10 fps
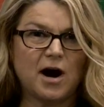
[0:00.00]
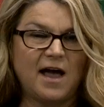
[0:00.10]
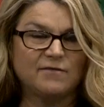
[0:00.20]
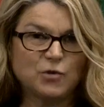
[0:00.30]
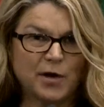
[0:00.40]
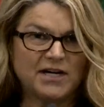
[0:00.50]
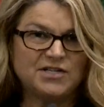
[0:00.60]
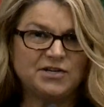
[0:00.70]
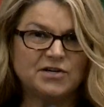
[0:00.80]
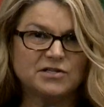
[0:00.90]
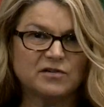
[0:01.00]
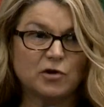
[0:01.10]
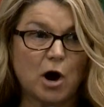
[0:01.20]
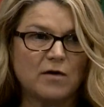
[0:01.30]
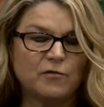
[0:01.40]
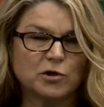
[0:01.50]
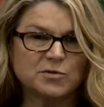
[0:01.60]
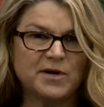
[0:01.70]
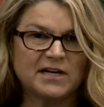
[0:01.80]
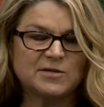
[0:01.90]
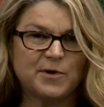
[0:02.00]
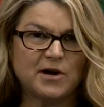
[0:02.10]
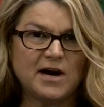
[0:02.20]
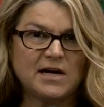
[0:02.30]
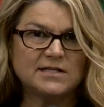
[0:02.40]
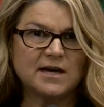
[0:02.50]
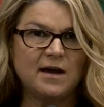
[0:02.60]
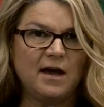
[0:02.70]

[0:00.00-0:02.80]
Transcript: I have 22 years of law enforcement experience.